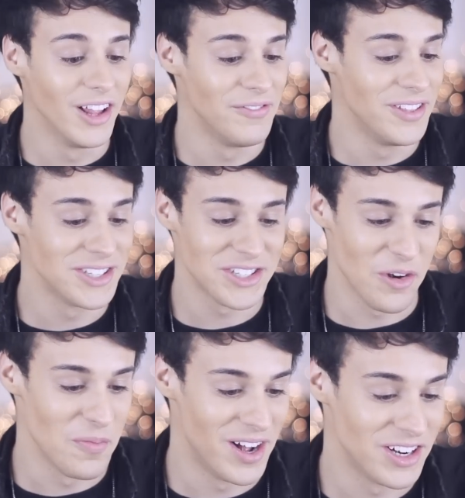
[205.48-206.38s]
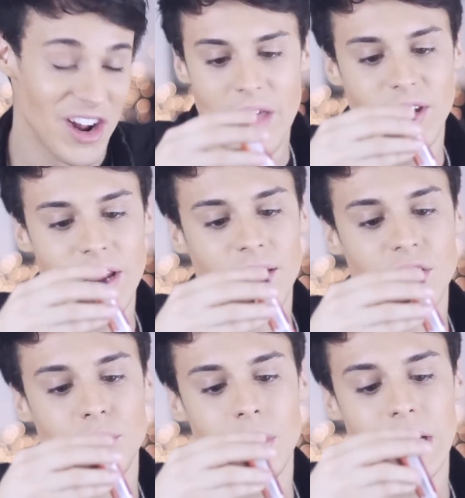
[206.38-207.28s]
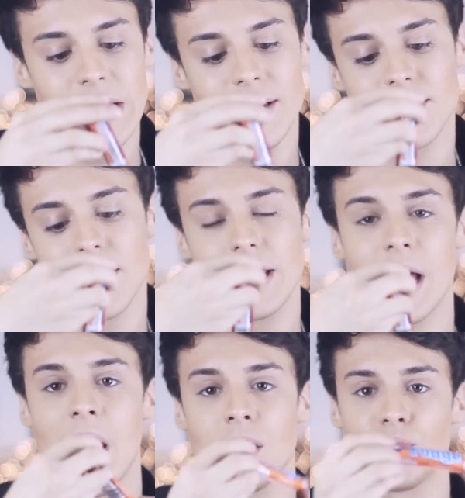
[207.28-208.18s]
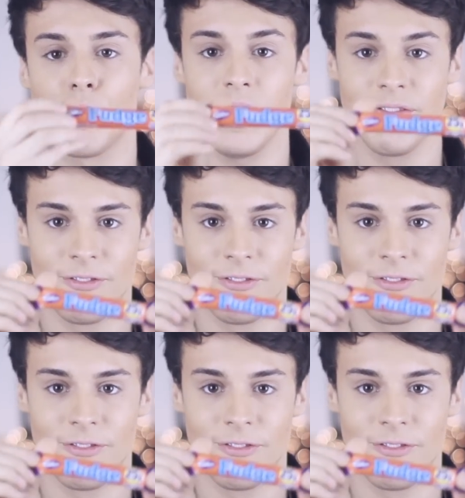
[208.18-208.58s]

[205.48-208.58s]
love this so much. And the next one is a Cadbury